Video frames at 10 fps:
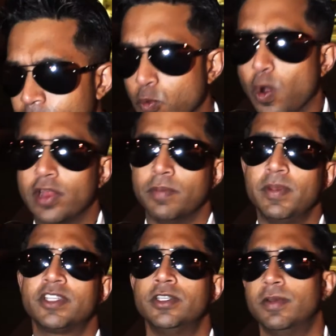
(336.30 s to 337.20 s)
And while the
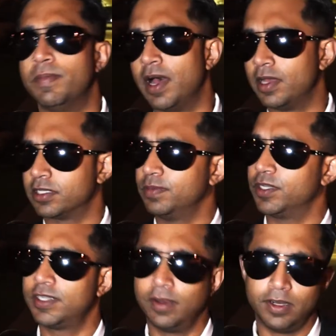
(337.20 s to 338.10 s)
Mission Impossible
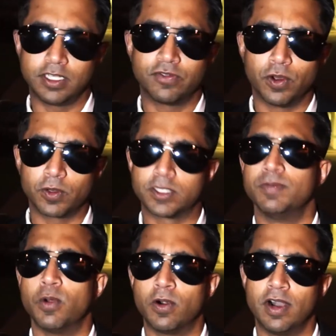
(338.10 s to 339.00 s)
series focused
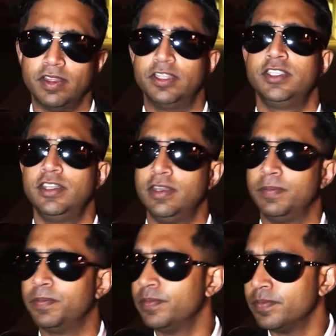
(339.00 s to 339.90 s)
more on the team,
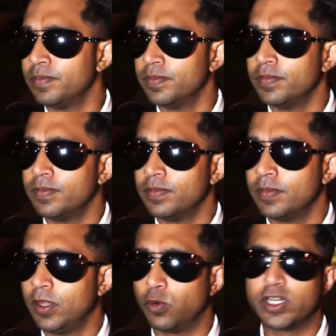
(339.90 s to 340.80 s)

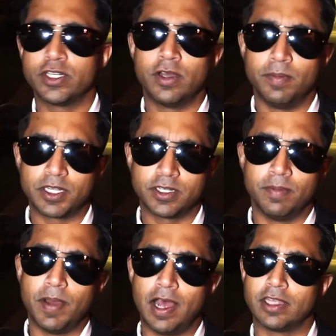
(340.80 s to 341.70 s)
the original Mission
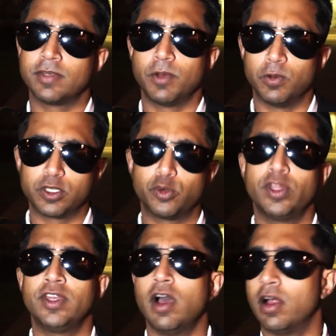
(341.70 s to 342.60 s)
Impossible was
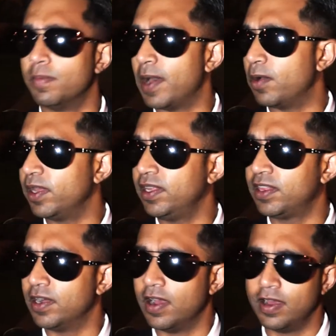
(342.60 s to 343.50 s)
really all about
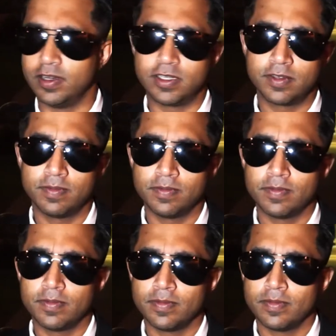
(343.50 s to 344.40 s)
Ethan Hunt
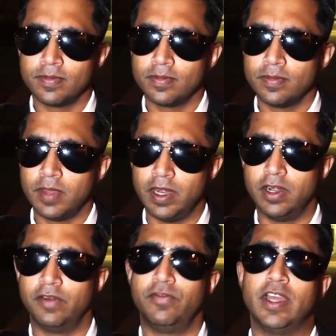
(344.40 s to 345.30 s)
in
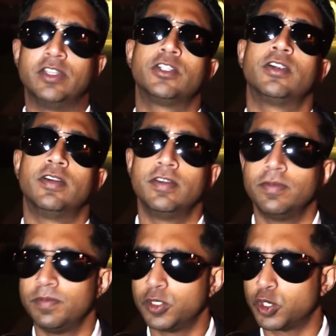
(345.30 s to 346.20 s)
an adventure
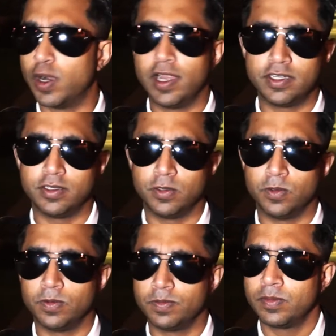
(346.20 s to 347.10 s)
trying
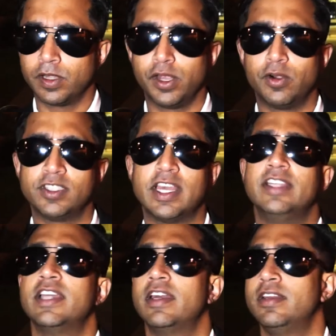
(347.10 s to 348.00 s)
to clear his
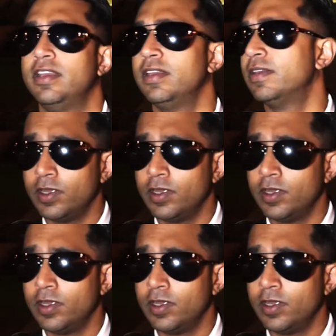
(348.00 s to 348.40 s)
identity.